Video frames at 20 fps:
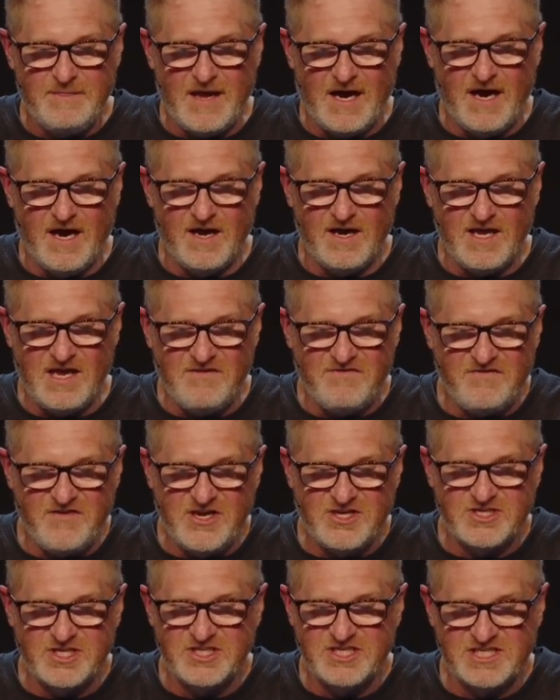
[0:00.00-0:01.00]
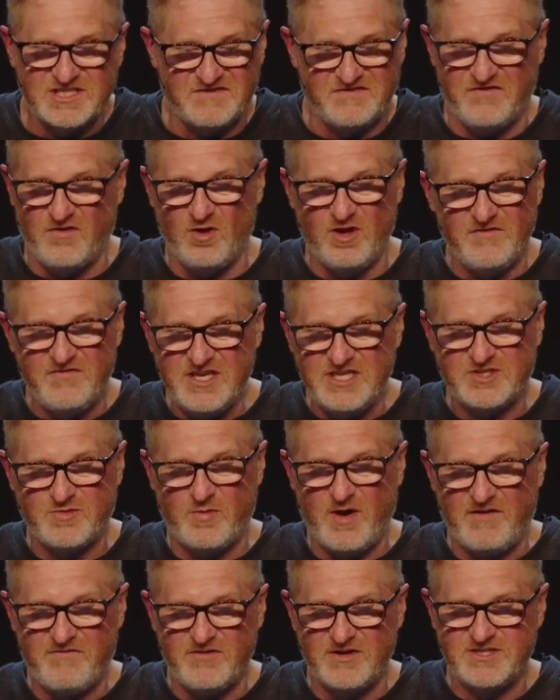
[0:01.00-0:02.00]
Ephesians is full of these
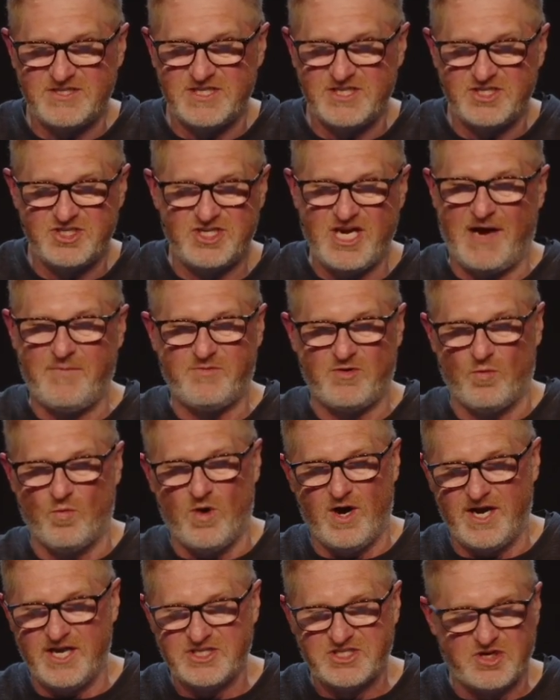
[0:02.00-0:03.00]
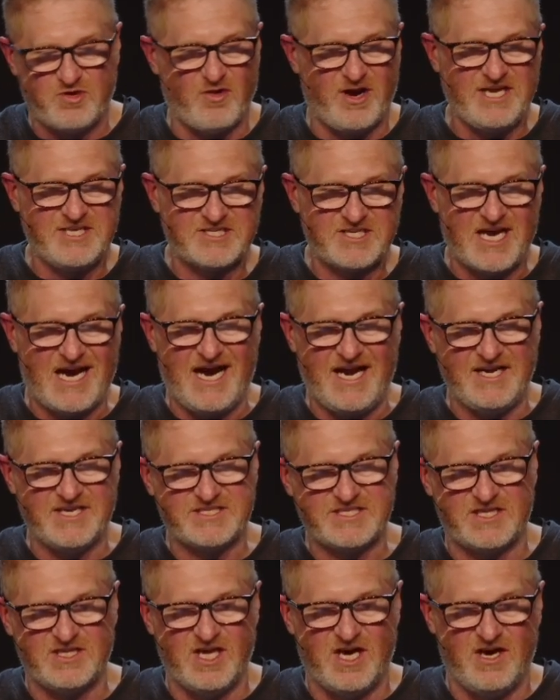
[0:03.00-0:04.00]
references. Chapter 1, it's grace,
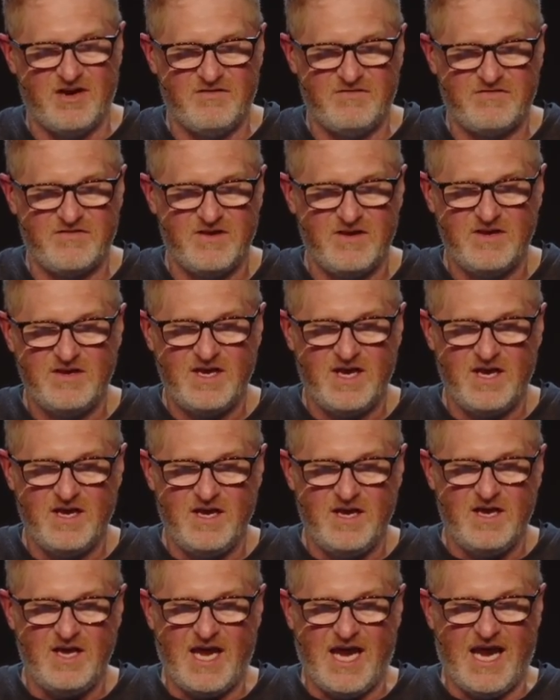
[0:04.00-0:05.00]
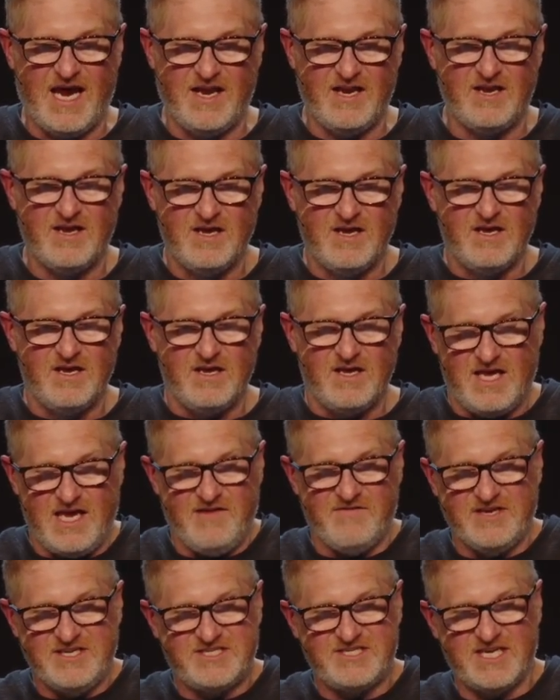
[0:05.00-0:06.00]
kindness, love. And he
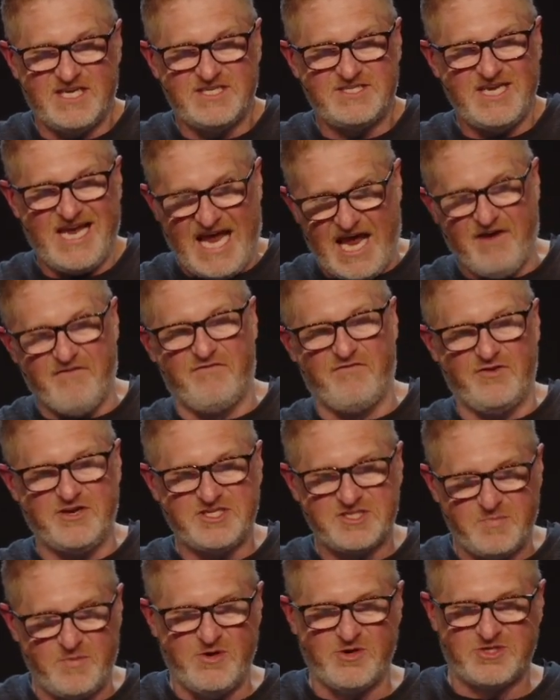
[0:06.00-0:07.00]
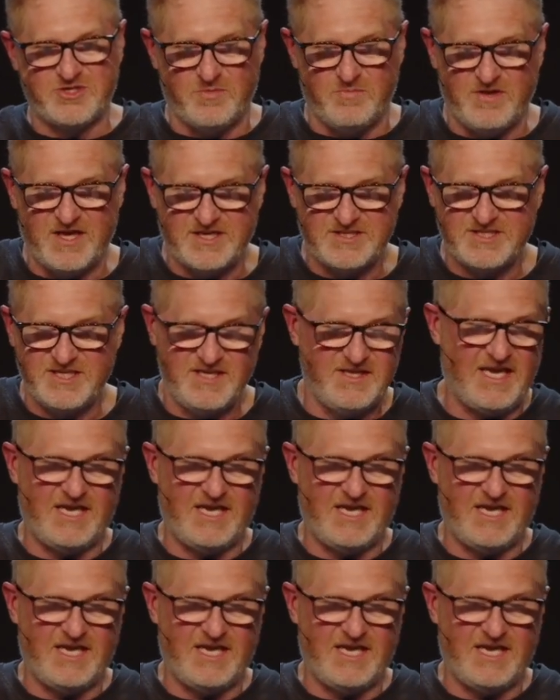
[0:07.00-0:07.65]
even says every spiritual blessing.